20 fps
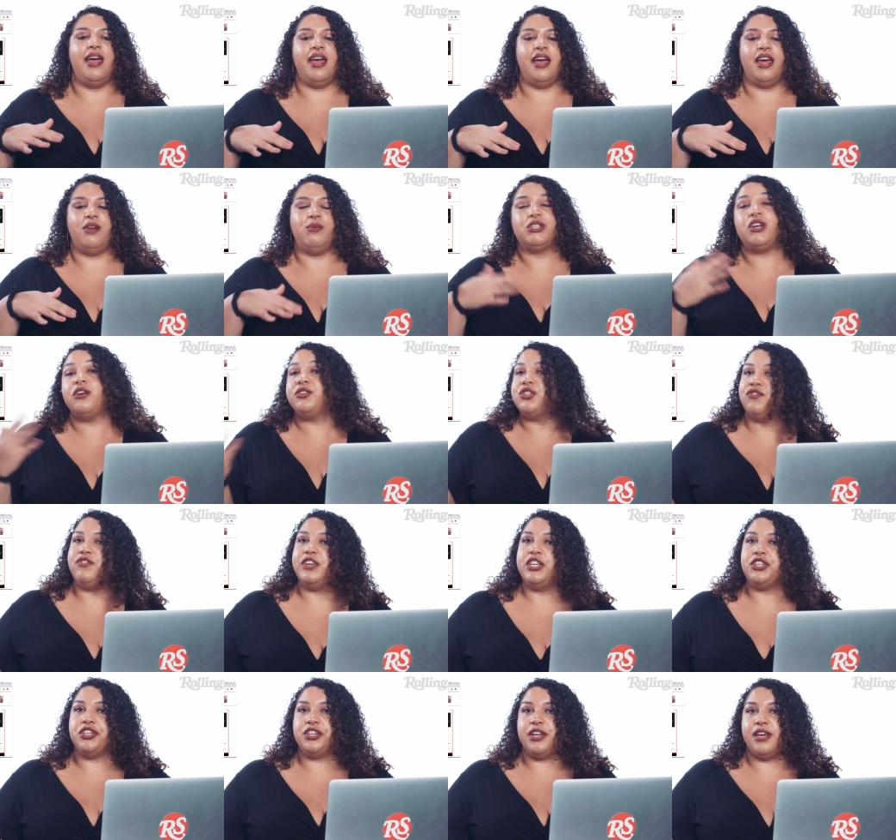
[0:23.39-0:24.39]
and was also
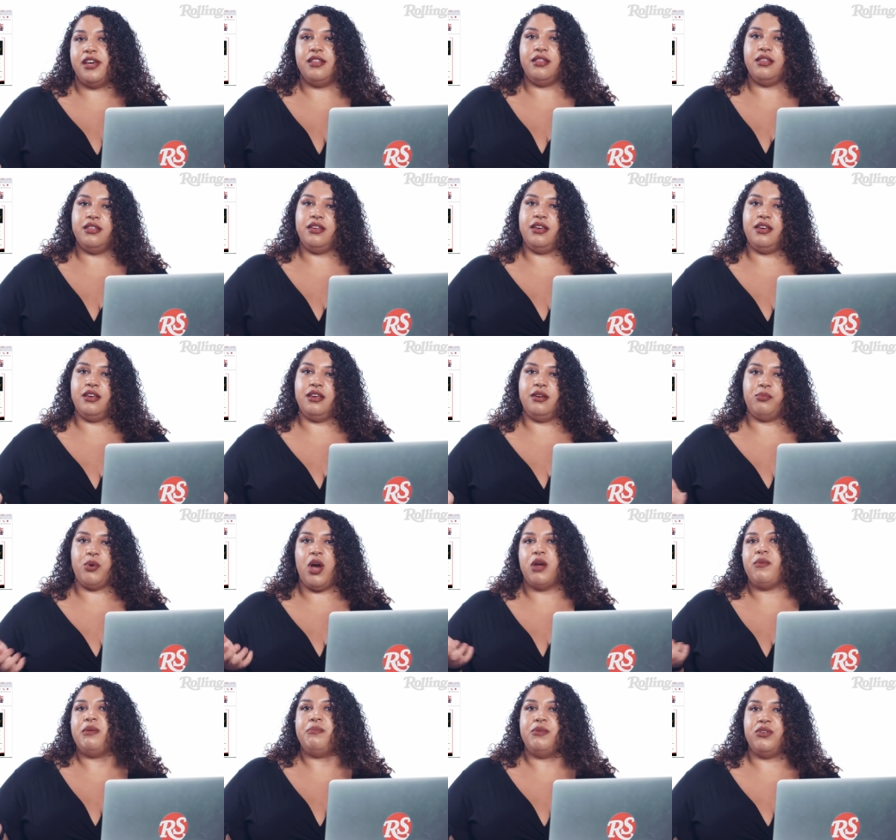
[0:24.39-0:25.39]
featured in the
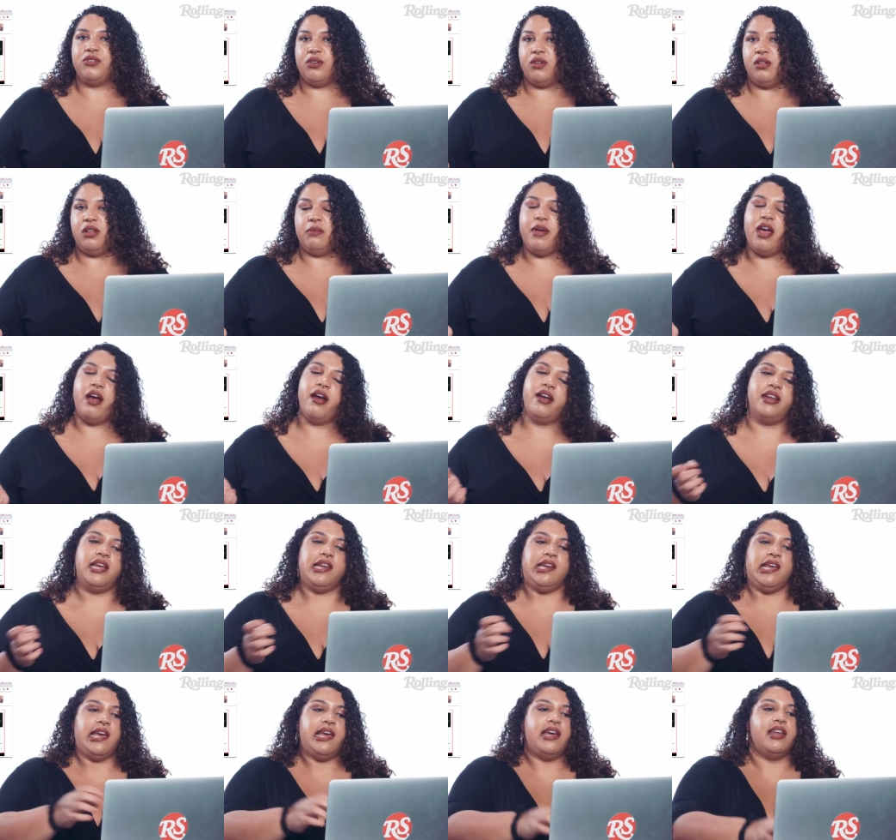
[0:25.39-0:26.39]
Broadway musical American
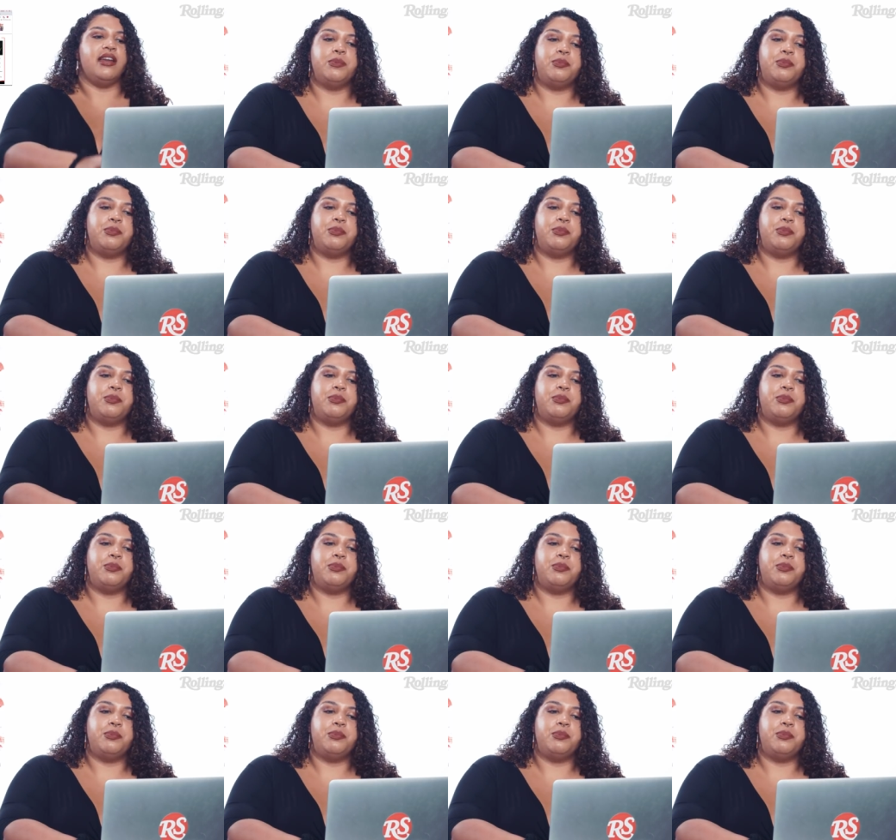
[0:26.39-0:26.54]
Idiot.